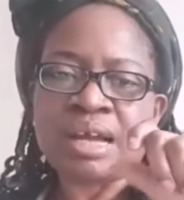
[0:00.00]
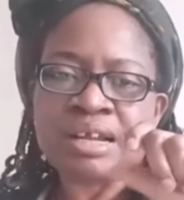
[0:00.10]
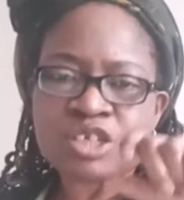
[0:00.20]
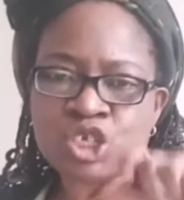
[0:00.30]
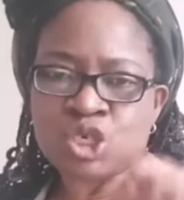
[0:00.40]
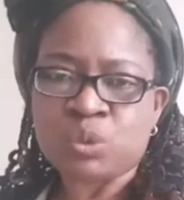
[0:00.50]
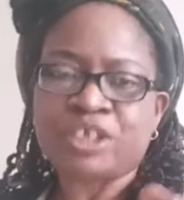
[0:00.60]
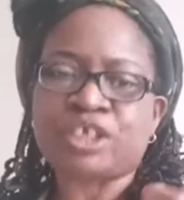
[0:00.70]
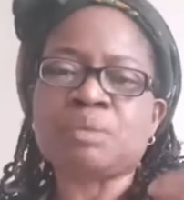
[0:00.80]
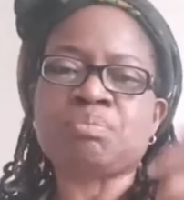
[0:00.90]
that
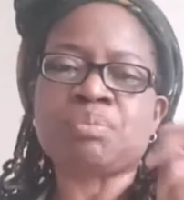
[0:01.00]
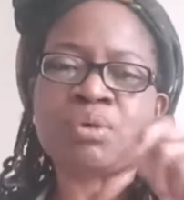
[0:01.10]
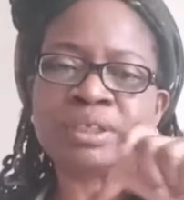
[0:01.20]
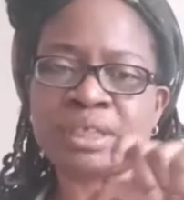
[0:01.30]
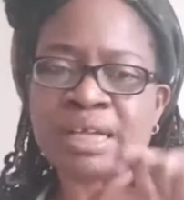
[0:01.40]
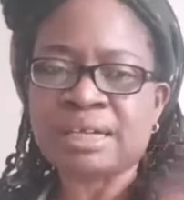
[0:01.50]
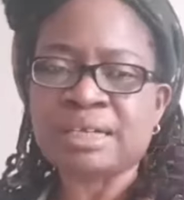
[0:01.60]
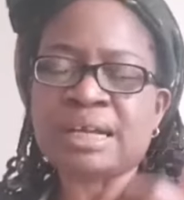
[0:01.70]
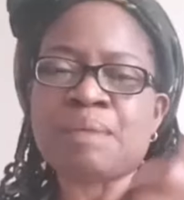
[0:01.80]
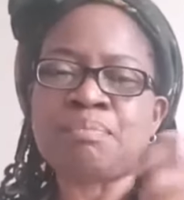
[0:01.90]
switching point,
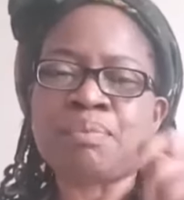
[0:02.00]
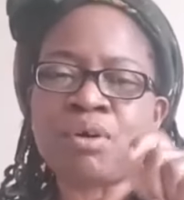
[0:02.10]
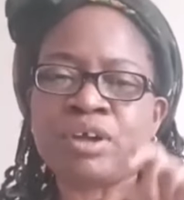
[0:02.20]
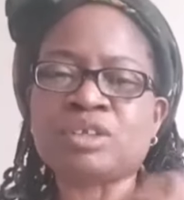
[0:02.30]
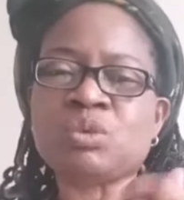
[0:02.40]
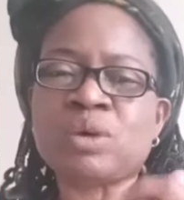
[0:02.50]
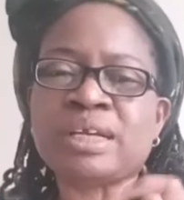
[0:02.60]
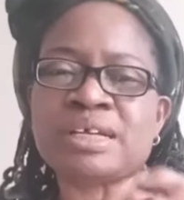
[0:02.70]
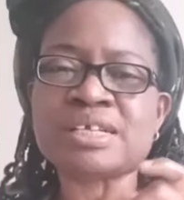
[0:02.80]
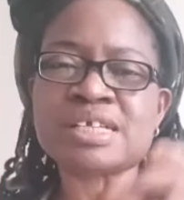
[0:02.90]
that point
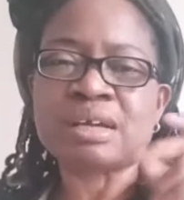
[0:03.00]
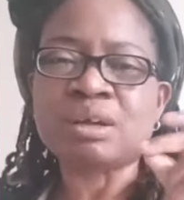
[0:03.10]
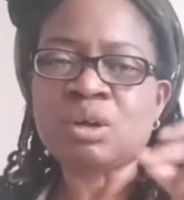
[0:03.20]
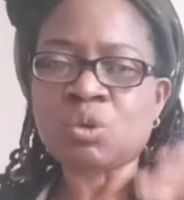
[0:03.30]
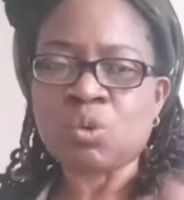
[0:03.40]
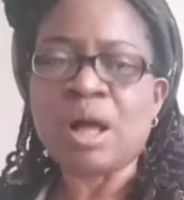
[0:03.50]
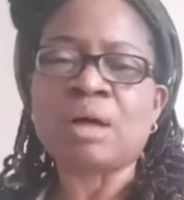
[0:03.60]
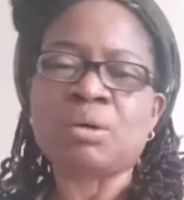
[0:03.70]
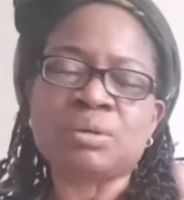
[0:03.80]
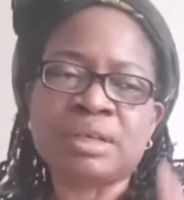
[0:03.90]
where they say,
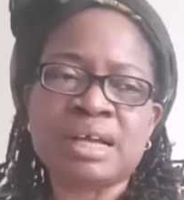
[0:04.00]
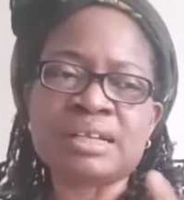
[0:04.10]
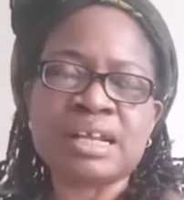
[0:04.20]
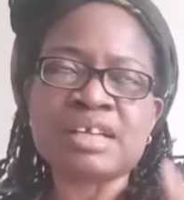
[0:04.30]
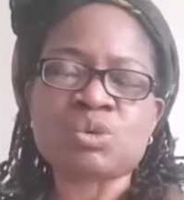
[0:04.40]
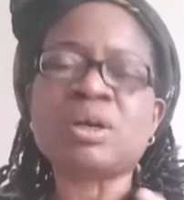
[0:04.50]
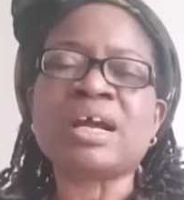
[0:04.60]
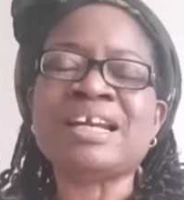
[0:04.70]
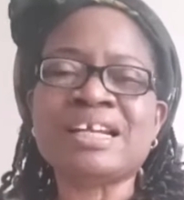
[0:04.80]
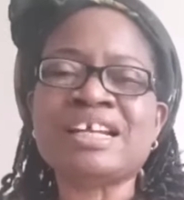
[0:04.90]
wow, that's what
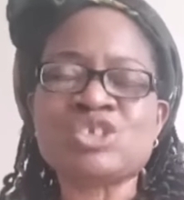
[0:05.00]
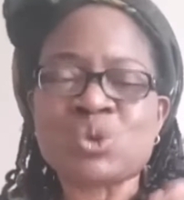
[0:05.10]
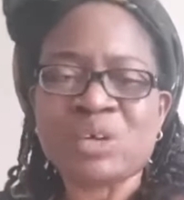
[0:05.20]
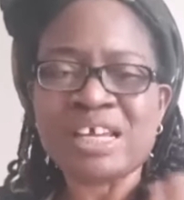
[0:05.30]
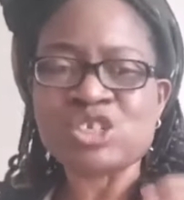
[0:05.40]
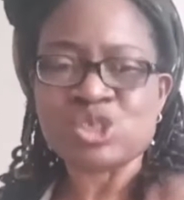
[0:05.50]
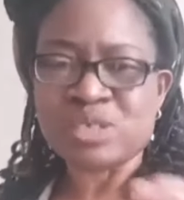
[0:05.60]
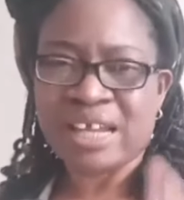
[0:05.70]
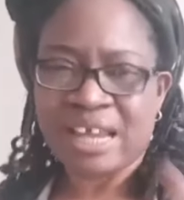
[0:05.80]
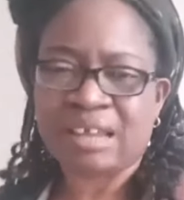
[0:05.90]
I needed to hear
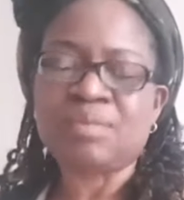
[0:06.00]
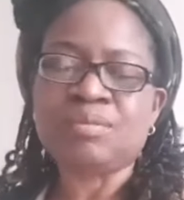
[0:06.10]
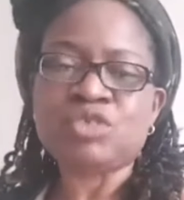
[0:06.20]
today,